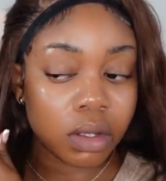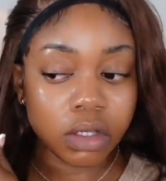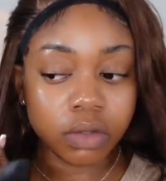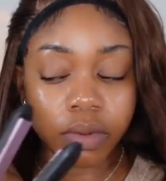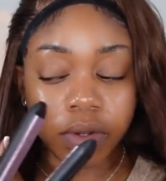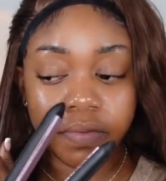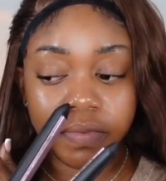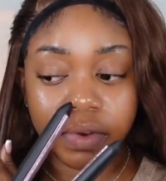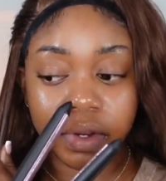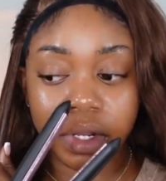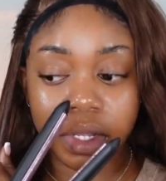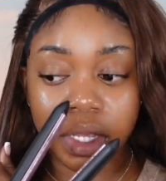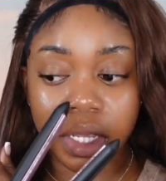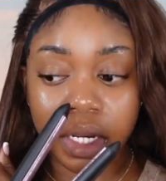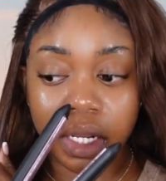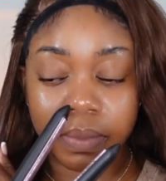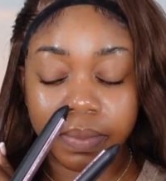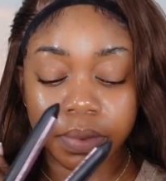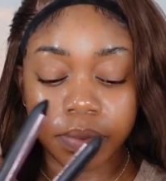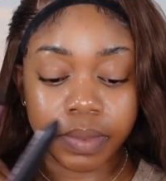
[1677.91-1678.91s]
Just waiting for it to
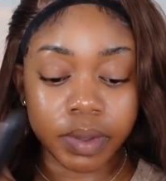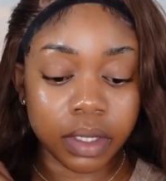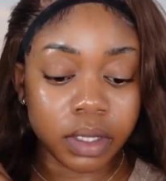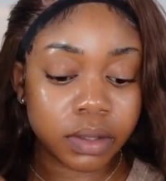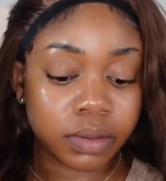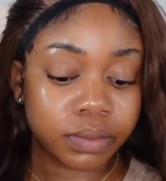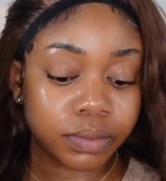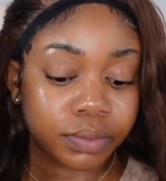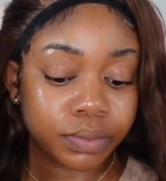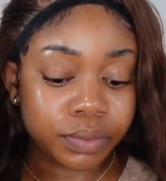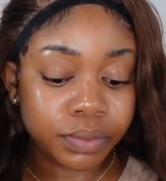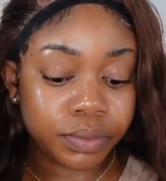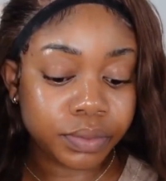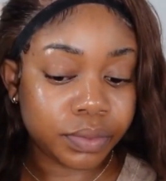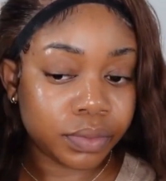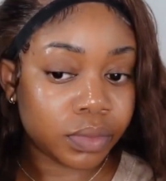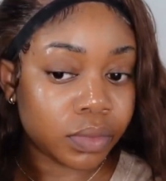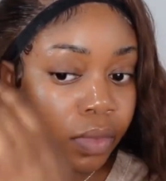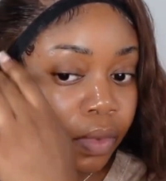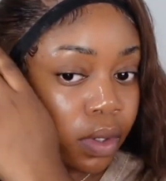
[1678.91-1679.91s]
heat up a bit.
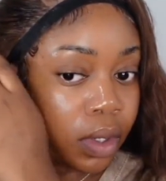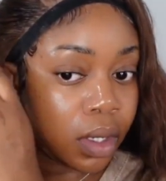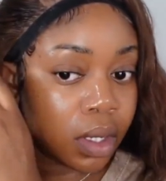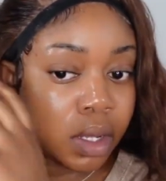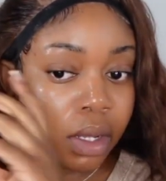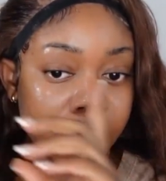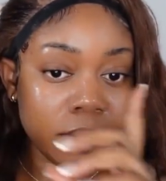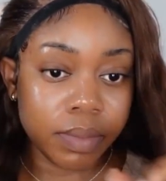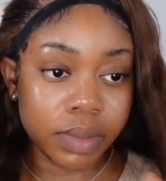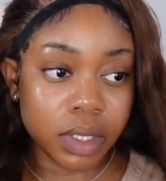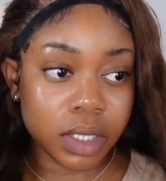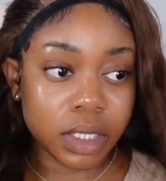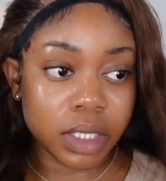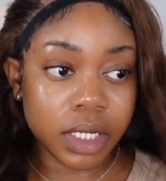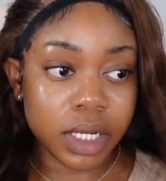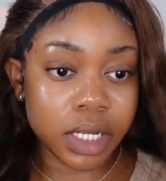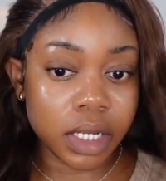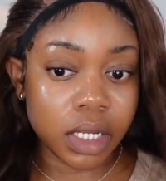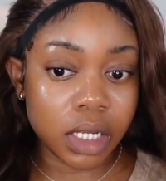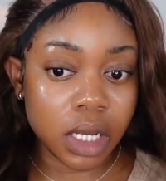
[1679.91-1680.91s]

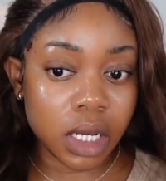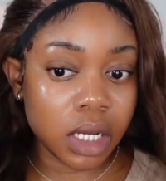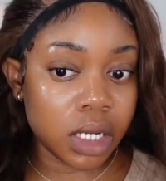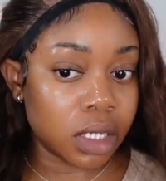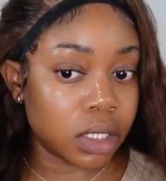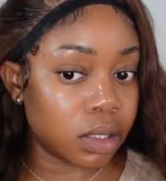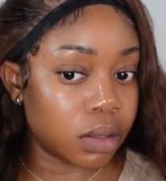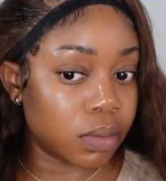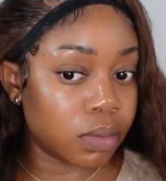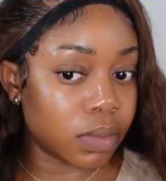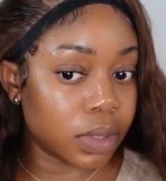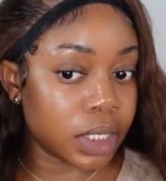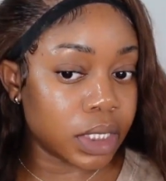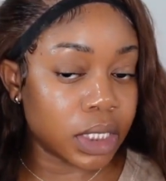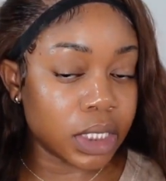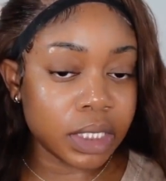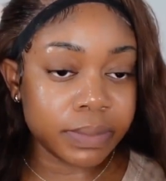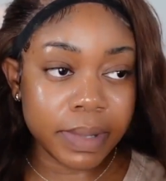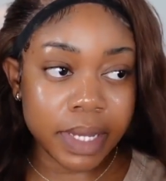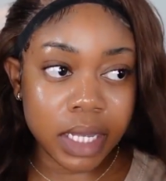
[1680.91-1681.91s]
But
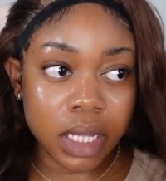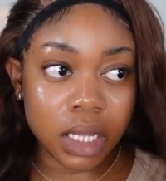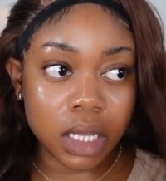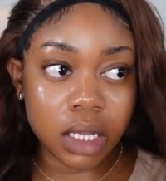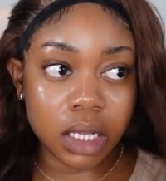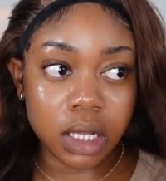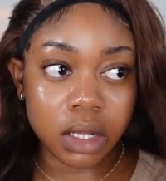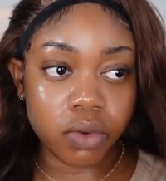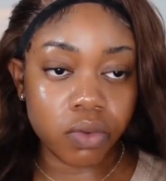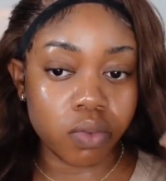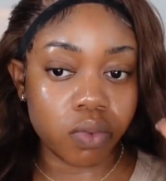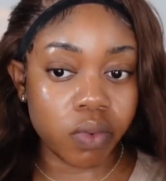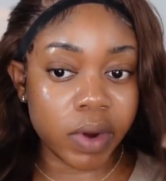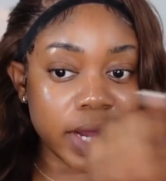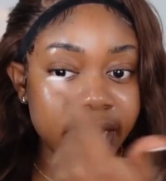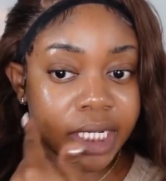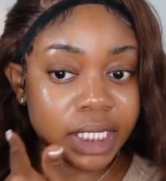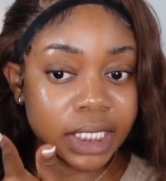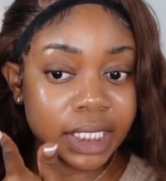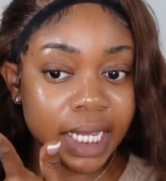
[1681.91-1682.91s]
this is my
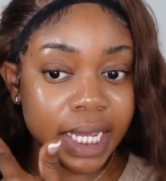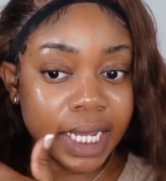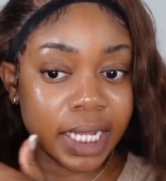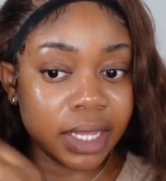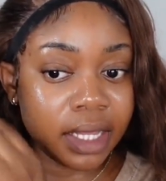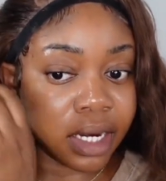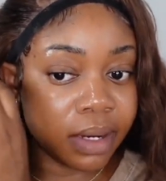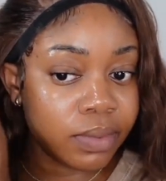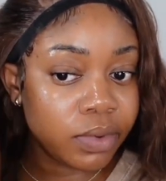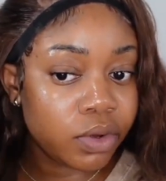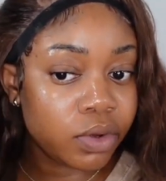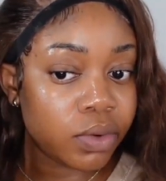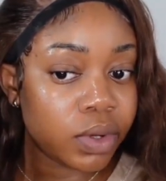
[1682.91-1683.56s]
right side that I'm